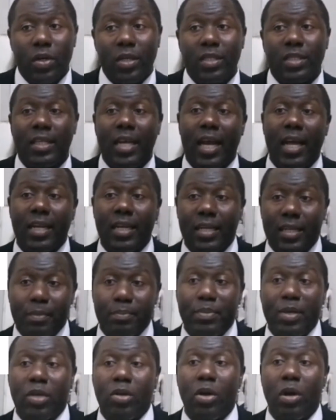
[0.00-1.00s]
it
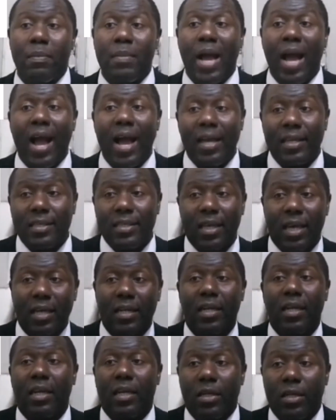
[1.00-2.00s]
can become
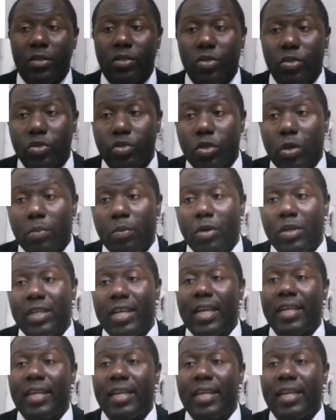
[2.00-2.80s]
hazard to someone.